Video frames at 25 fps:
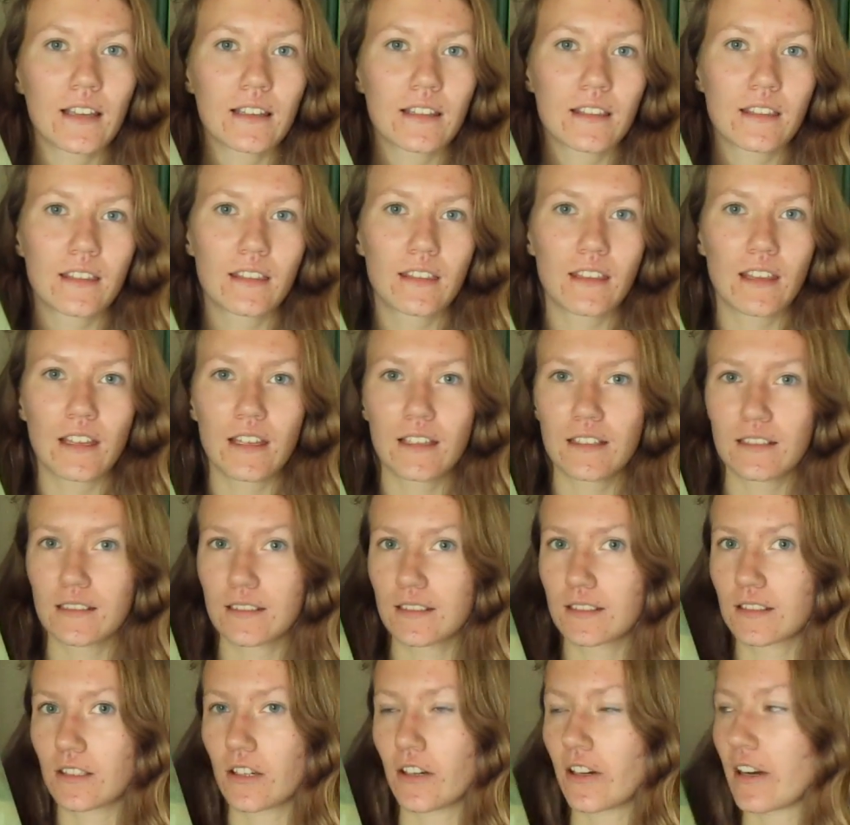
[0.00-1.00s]
things
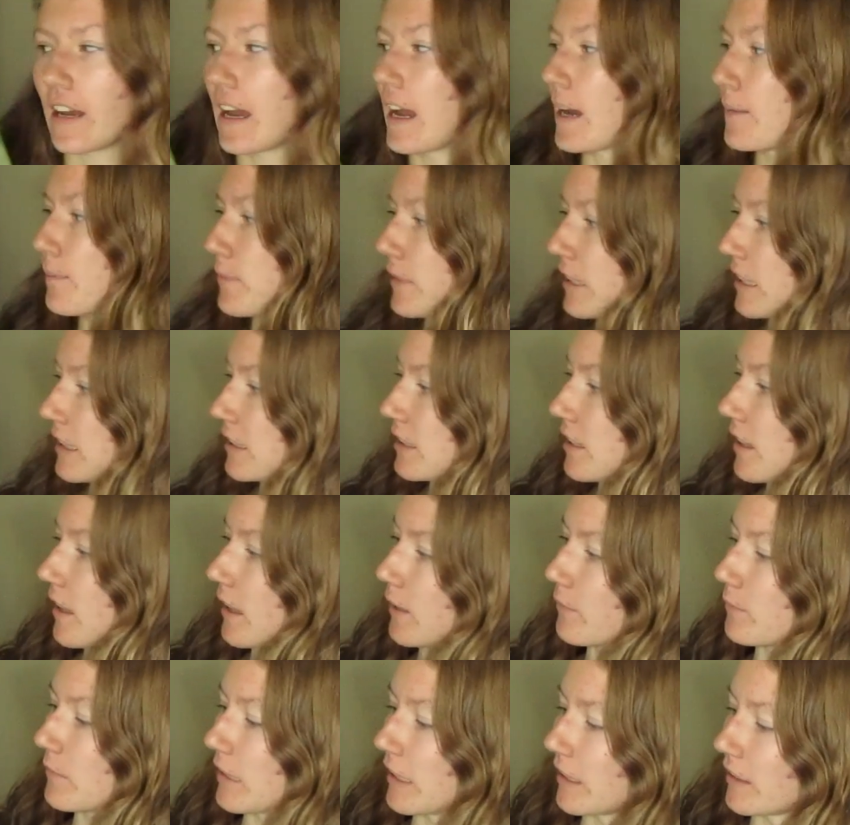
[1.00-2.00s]
start happening to
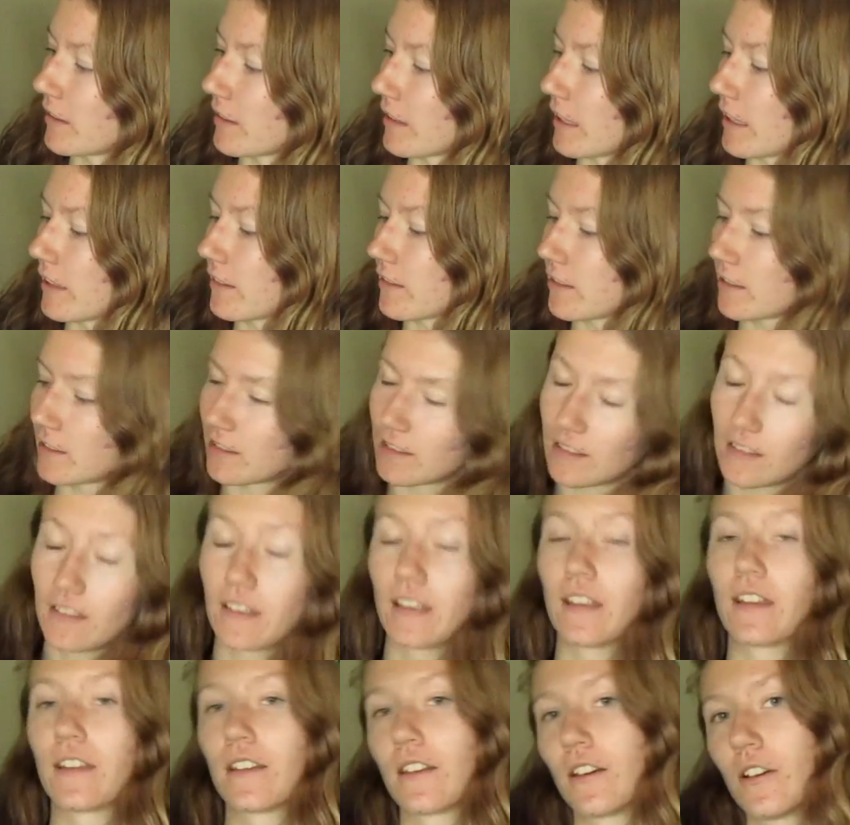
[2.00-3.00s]
them like this,
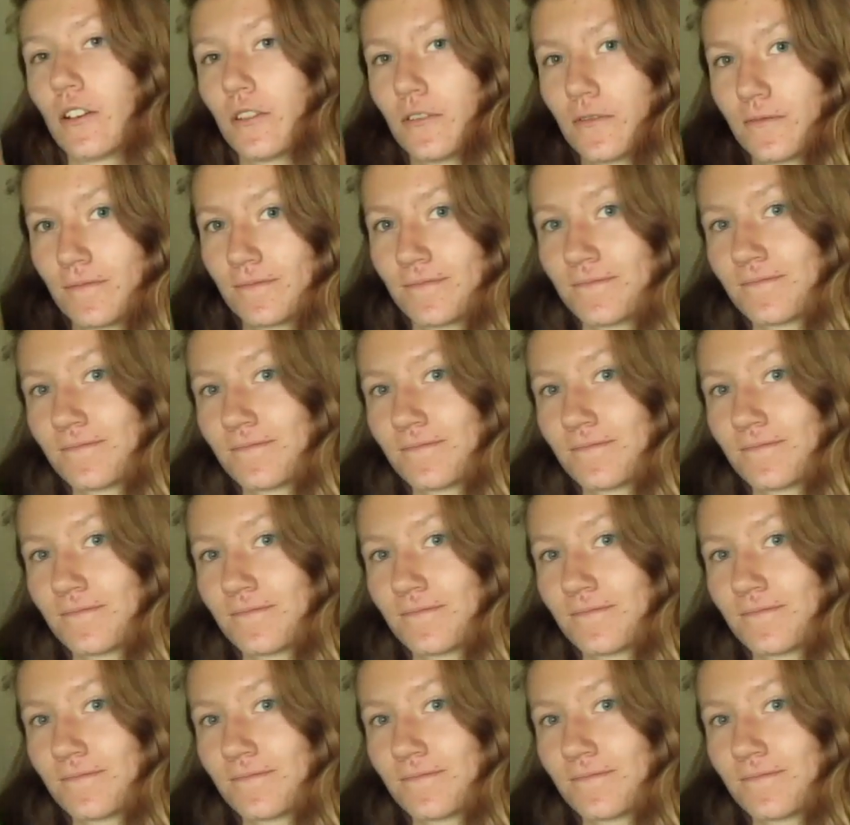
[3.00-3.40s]
you know?